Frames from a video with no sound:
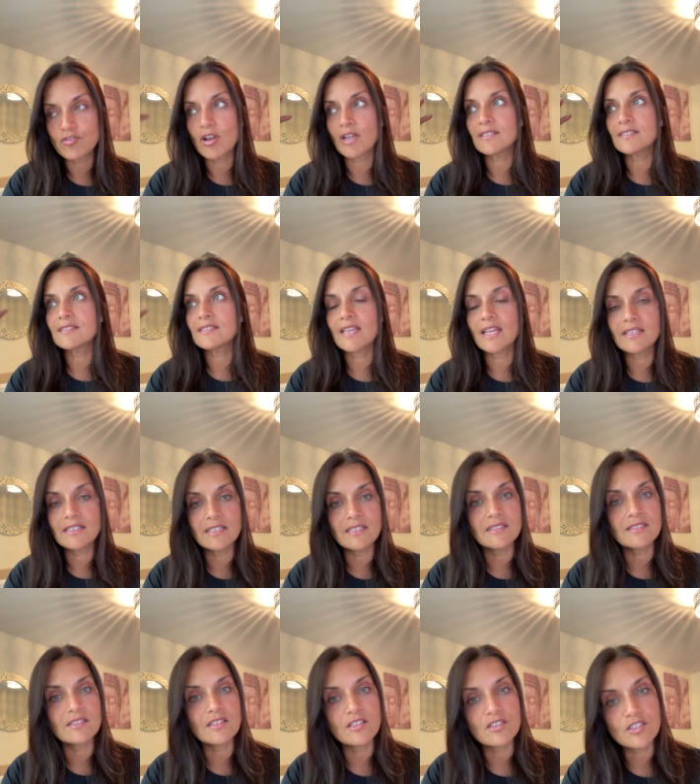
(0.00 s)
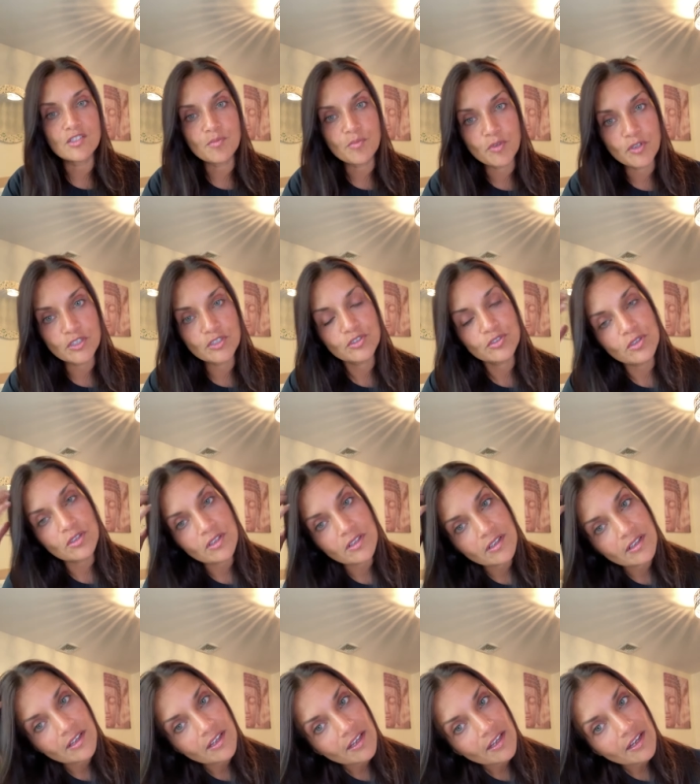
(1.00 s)
transcendent
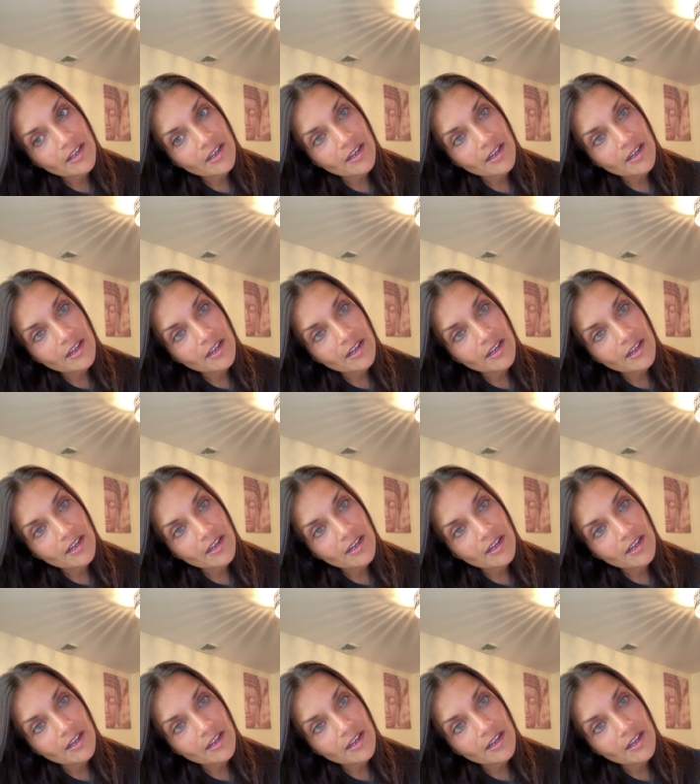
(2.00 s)
spiritual